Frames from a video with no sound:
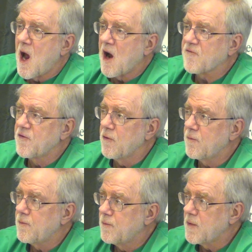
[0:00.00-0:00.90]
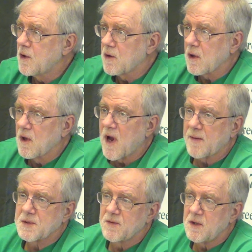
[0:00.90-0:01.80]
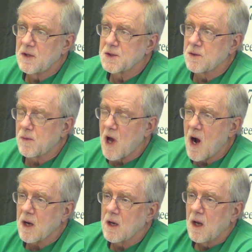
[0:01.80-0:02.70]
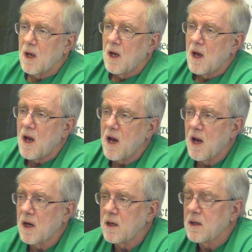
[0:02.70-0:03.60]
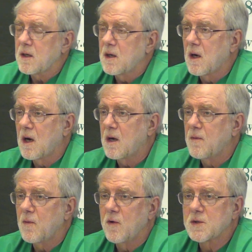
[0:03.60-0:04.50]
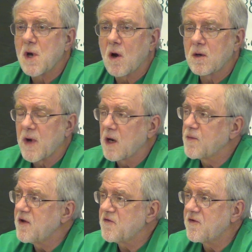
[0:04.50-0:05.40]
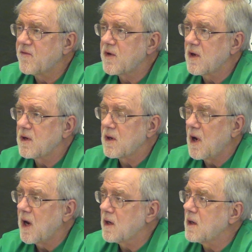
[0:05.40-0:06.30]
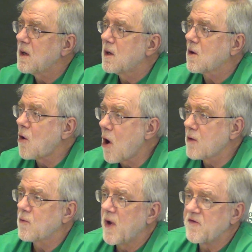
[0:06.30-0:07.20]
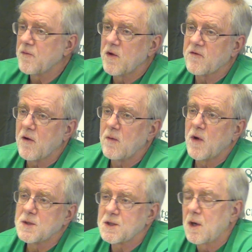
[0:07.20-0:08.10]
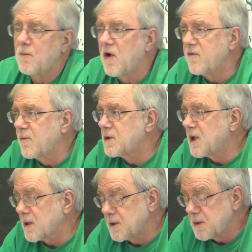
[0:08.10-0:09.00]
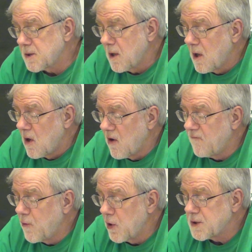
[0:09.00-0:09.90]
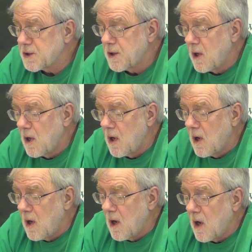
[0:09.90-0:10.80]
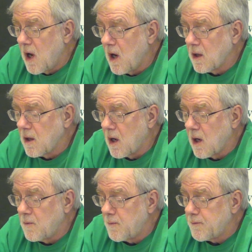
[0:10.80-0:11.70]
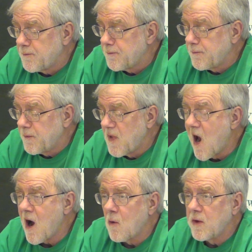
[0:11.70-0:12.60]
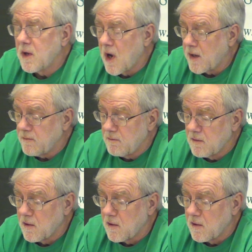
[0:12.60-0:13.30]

after the collapse of the Eastern Bloc, and we were talking about a peace dividend. And Carter raised the military budget above the projections of Bush. And now we got